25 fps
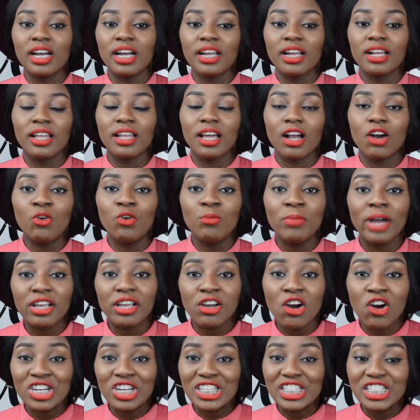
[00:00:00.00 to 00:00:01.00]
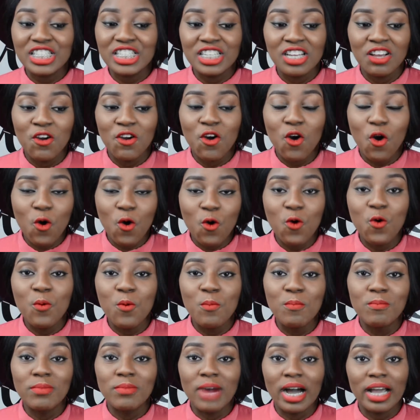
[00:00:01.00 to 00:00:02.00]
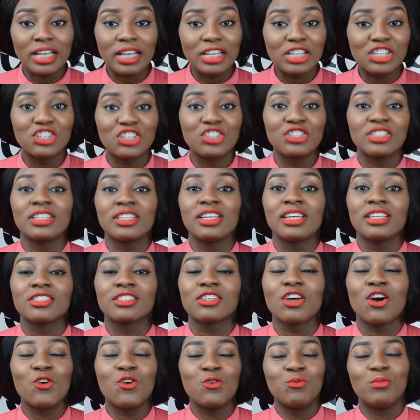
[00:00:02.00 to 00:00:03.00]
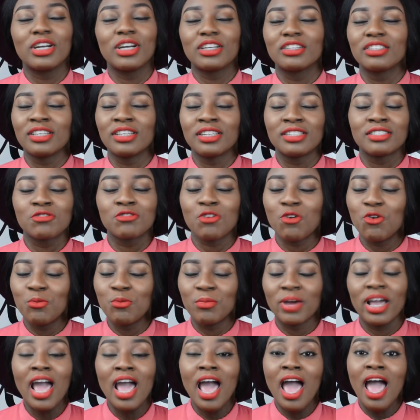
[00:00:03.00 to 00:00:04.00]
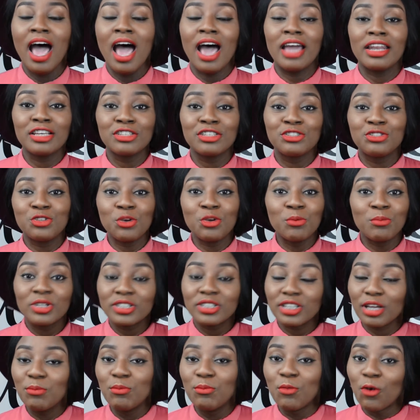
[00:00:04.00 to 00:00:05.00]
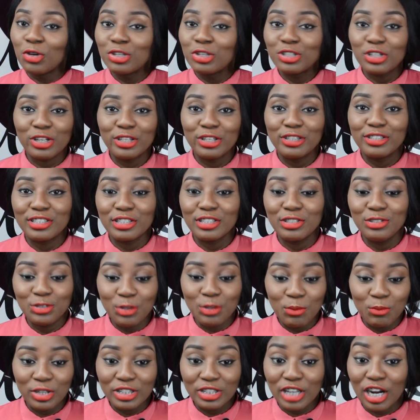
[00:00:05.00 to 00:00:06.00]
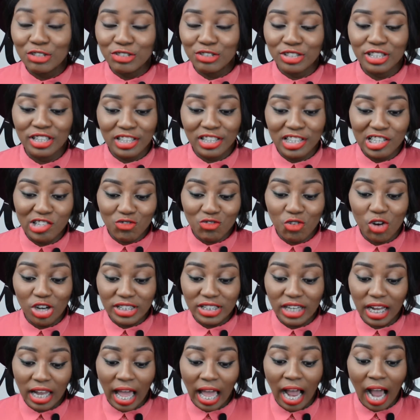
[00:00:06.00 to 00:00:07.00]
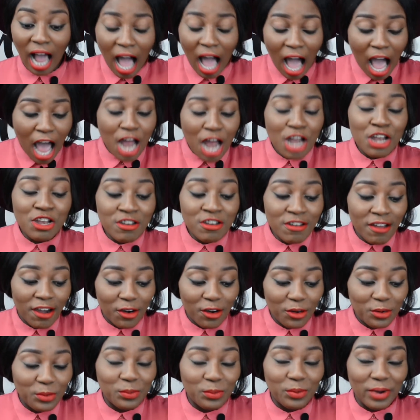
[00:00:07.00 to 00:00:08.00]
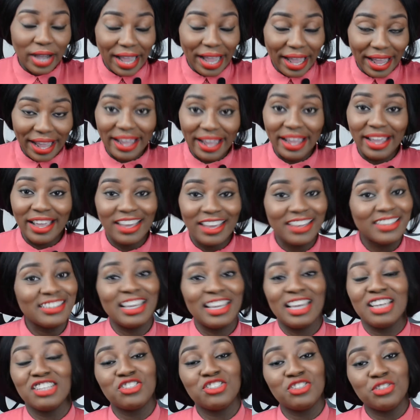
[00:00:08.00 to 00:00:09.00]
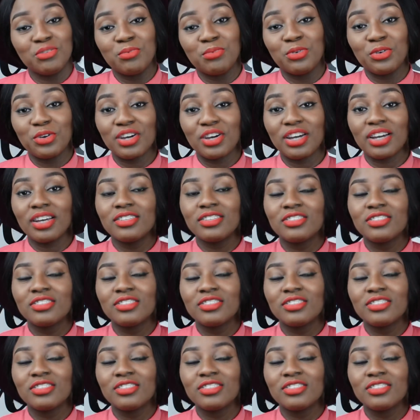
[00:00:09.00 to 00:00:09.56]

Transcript: And you're like, oh my gosh, oh my goodness, oh my goodness, oh my. And there's so much emotions and so much adrenaline rush. And you're like, no way, yeah, to the book.